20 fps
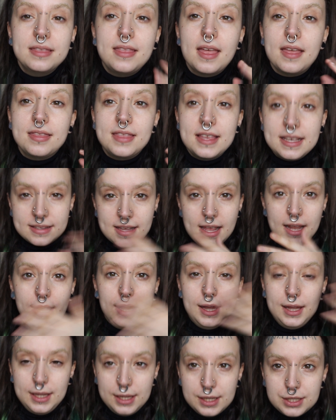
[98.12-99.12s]
that this
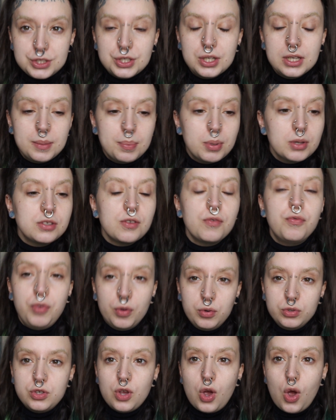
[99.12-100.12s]
literally puts a
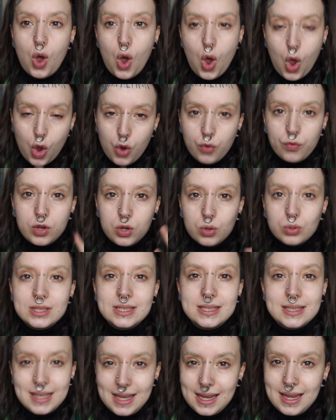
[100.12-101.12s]
filter over your
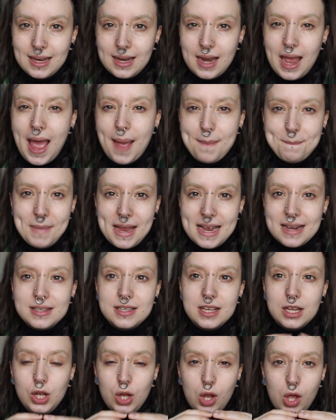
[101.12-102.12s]
skin and
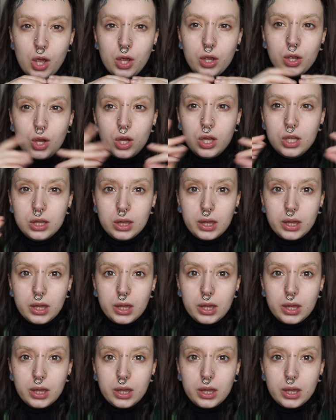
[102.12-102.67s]
makes it look